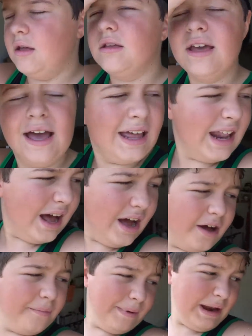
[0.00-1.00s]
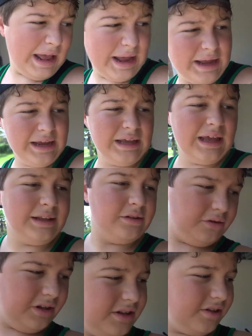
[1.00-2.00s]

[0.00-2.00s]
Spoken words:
yet, but I do need